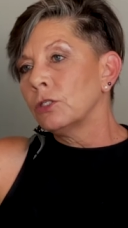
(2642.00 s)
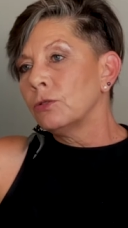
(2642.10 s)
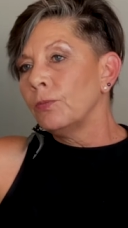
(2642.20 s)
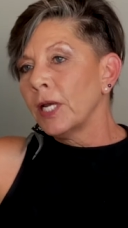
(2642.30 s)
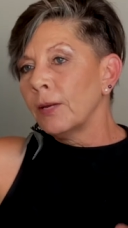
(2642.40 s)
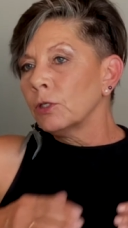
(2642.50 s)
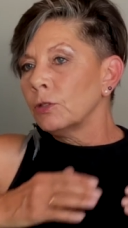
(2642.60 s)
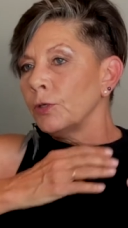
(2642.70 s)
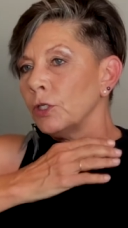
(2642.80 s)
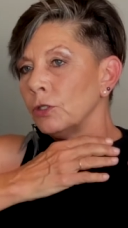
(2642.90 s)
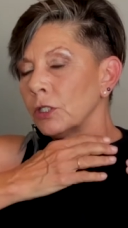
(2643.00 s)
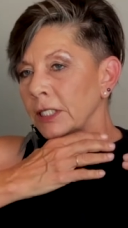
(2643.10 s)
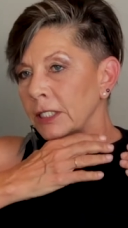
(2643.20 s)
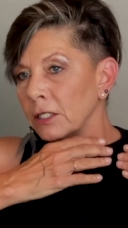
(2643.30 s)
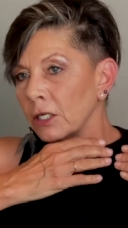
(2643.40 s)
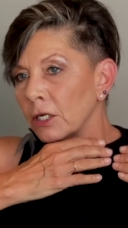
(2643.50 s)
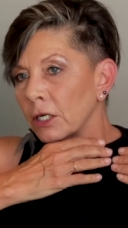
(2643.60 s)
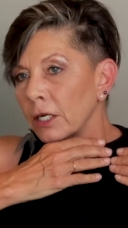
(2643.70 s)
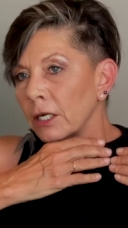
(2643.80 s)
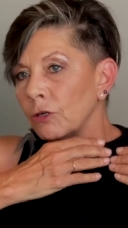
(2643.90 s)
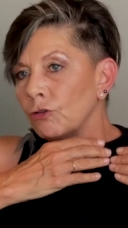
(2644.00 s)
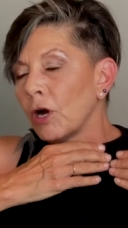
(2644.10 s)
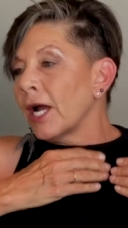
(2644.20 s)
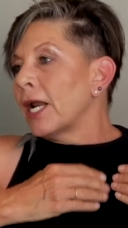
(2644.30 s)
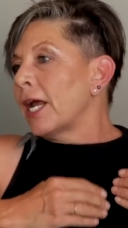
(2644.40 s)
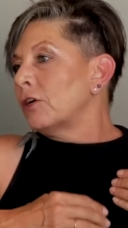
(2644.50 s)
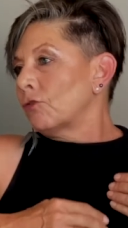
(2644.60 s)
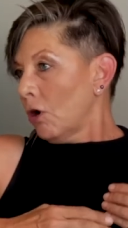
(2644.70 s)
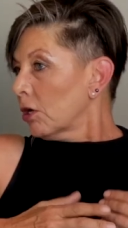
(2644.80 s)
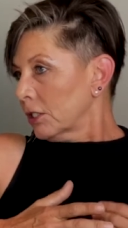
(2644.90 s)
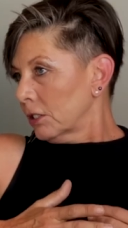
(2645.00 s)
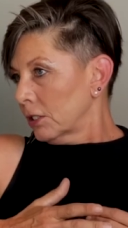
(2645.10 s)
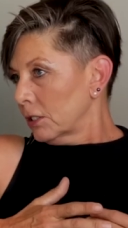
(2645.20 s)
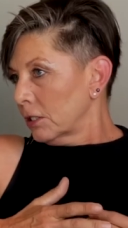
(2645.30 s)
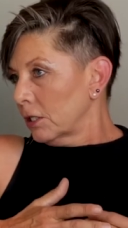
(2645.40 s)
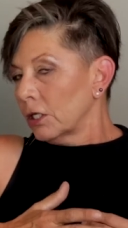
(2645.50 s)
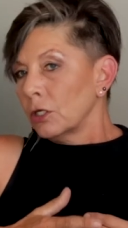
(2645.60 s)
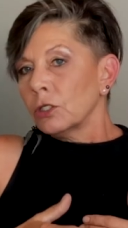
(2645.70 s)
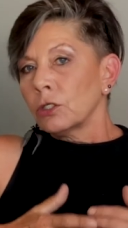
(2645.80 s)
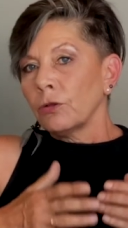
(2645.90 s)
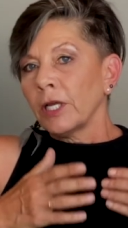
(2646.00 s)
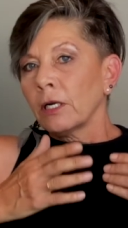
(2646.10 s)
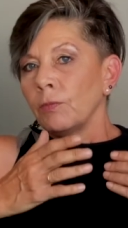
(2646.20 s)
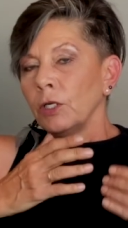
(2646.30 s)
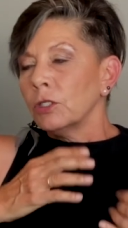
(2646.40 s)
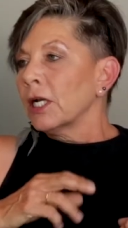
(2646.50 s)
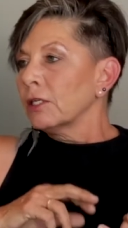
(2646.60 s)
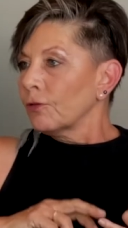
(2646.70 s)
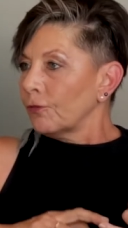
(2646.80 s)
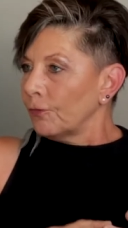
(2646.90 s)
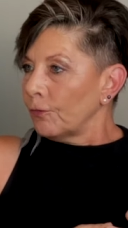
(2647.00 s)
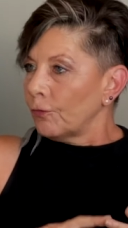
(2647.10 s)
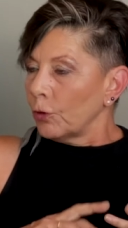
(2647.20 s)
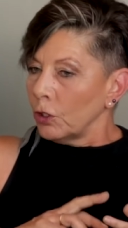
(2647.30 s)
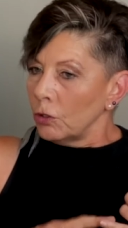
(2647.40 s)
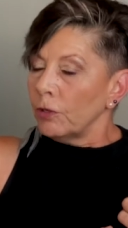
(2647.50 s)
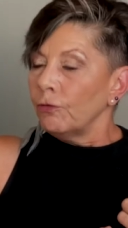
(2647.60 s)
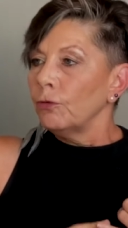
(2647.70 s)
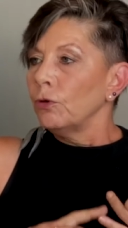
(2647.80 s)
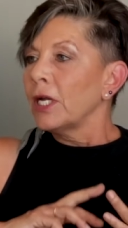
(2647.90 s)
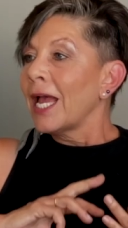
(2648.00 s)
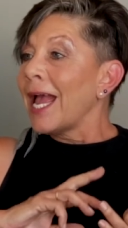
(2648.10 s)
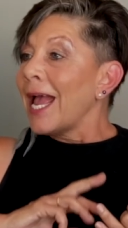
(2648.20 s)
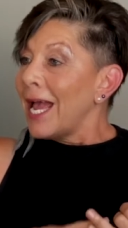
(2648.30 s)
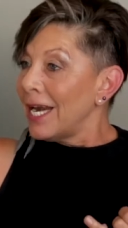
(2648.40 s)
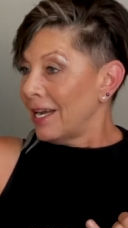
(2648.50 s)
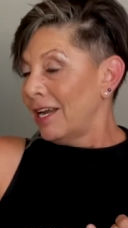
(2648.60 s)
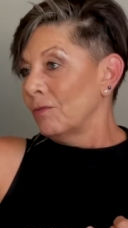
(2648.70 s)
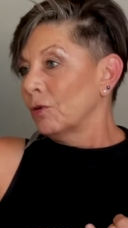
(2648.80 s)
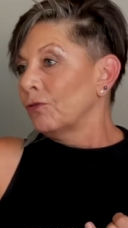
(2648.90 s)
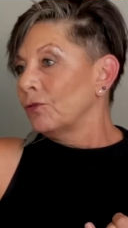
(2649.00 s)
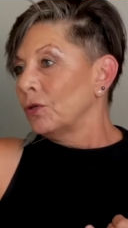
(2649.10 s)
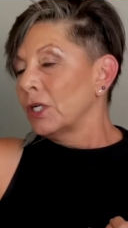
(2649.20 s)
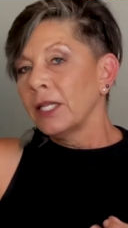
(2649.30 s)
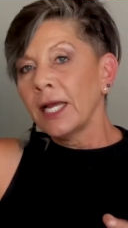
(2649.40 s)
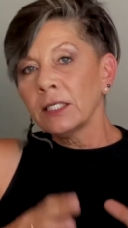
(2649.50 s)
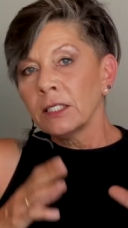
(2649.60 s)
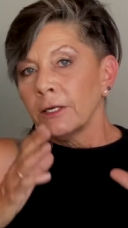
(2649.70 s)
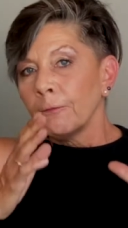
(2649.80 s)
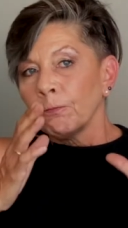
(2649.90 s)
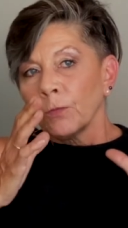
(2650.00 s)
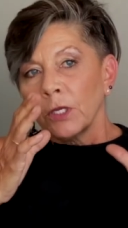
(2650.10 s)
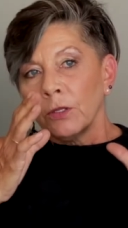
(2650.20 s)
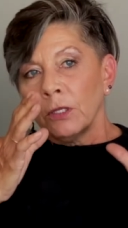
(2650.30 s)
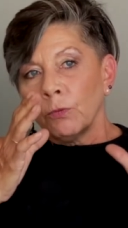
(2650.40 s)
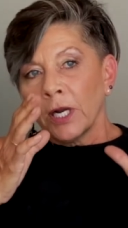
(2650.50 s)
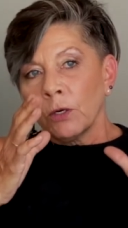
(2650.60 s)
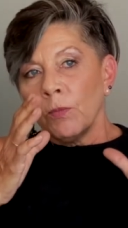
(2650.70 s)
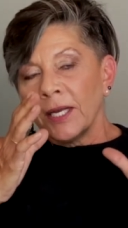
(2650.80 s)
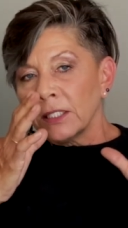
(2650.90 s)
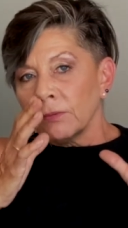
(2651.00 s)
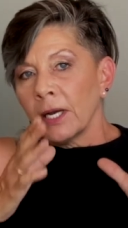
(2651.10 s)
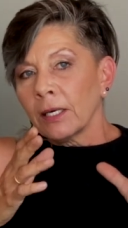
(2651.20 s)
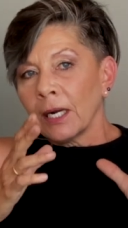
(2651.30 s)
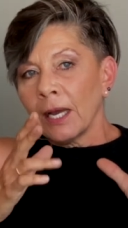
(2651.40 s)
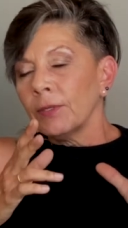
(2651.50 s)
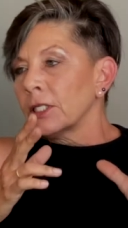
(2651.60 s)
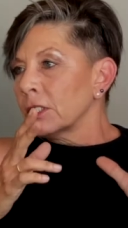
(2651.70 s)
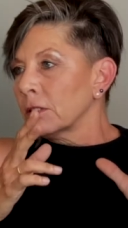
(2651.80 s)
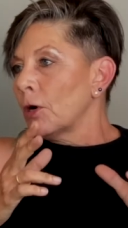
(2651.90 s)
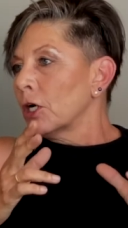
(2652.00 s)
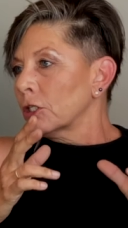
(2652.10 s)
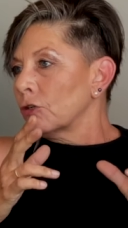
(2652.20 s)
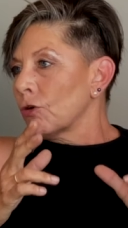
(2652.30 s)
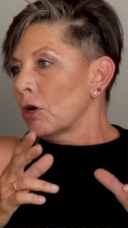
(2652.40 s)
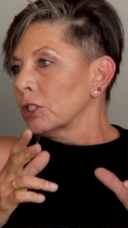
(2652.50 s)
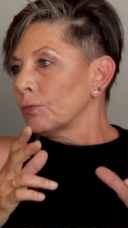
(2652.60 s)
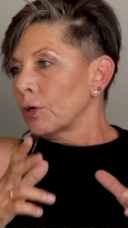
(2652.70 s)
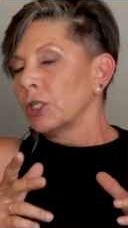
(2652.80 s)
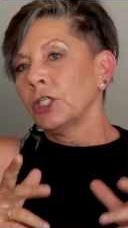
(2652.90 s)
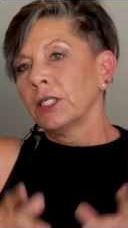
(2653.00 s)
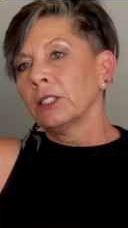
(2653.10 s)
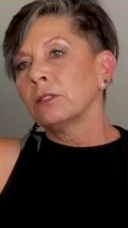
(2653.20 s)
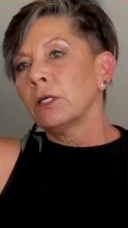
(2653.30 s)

to be able to produce these dry land grasses so that can be utilized for human food and animal food. And that's what I call my climate smart grass project.